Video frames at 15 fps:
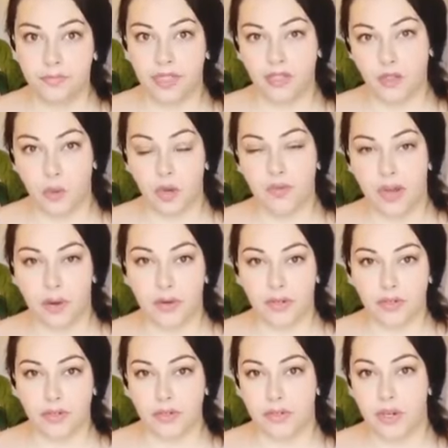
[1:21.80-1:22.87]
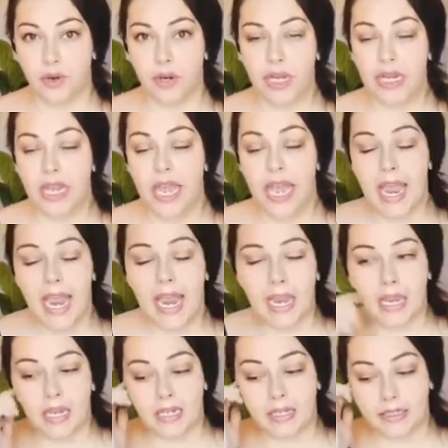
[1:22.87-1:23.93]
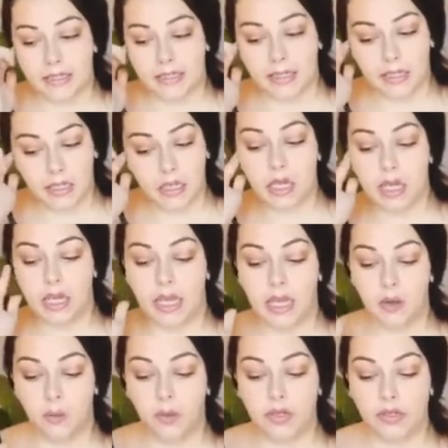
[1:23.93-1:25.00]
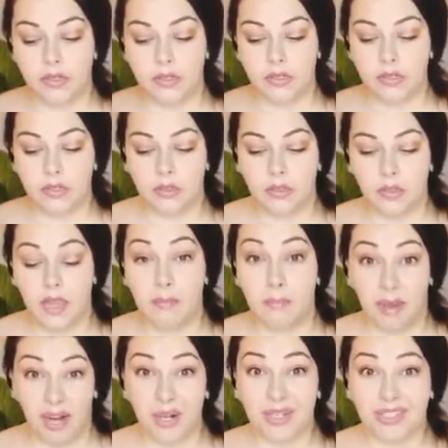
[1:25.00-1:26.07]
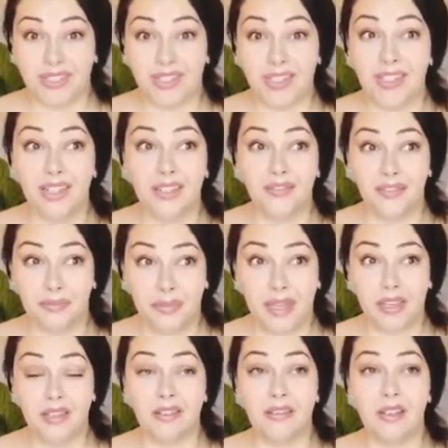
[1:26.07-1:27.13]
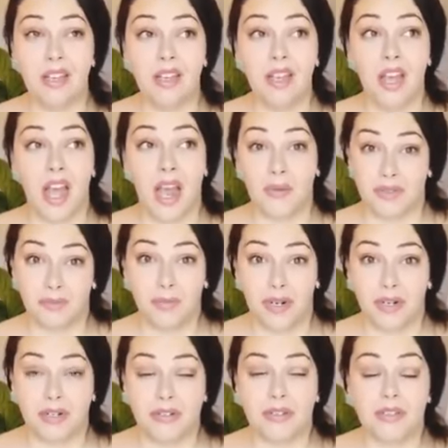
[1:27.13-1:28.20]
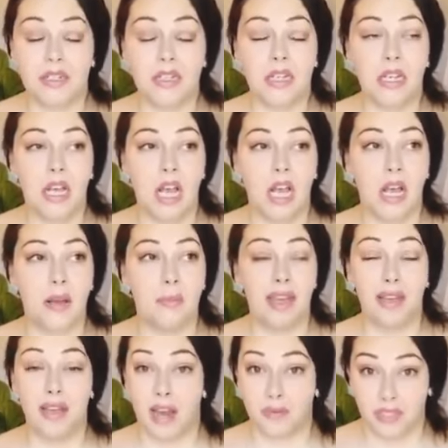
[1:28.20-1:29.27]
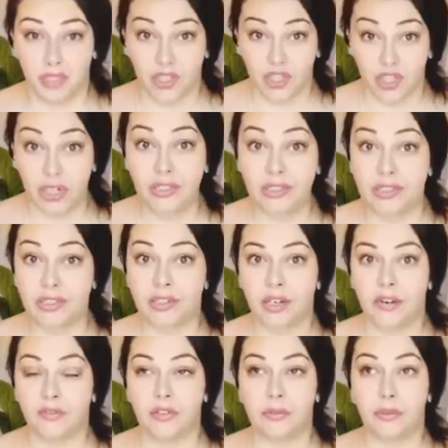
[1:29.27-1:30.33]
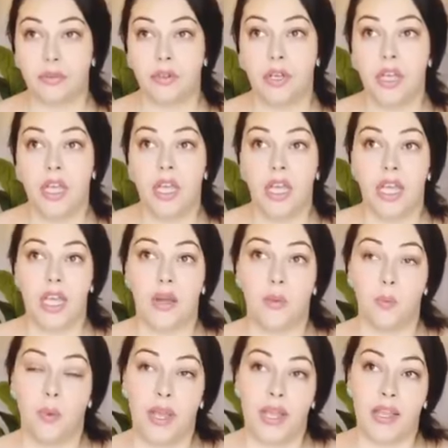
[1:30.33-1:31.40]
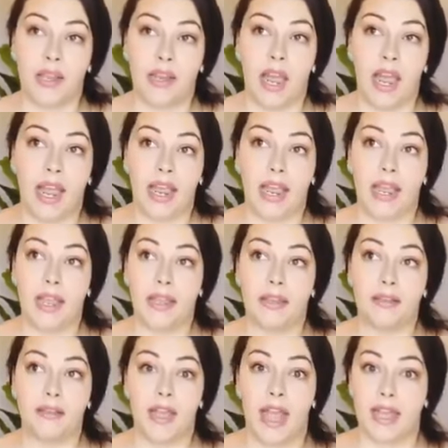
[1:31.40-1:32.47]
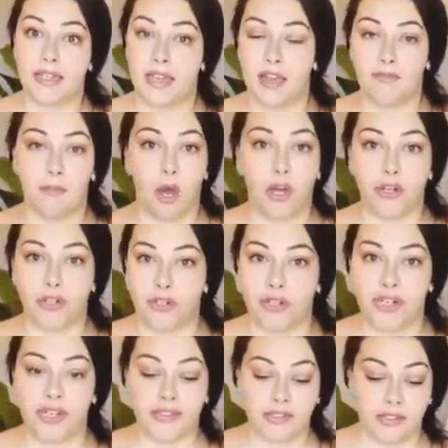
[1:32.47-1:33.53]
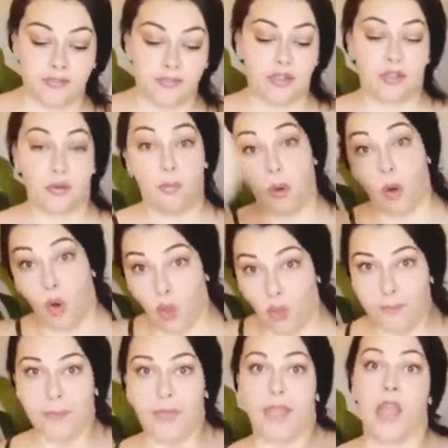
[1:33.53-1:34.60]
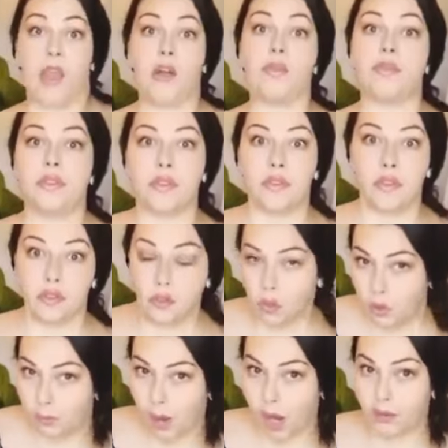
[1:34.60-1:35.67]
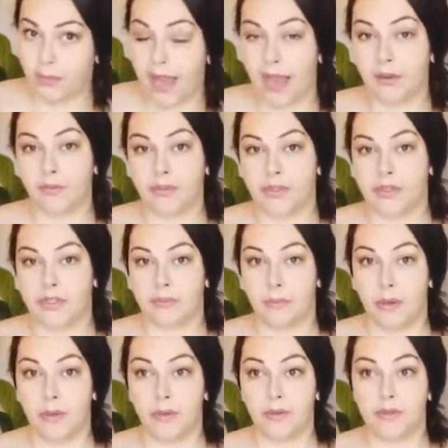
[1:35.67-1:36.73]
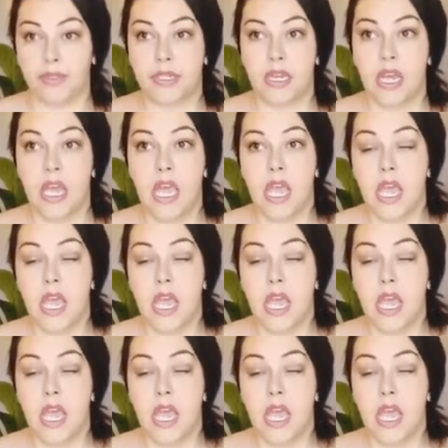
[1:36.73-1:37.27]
like 12 hours or so, and it was embarrassing for me. I was embarrassed. I was certainly uncomfortable. When I had to have monitoring and stuff, you had to pull up the gown, so then your whole bottom half was exposed.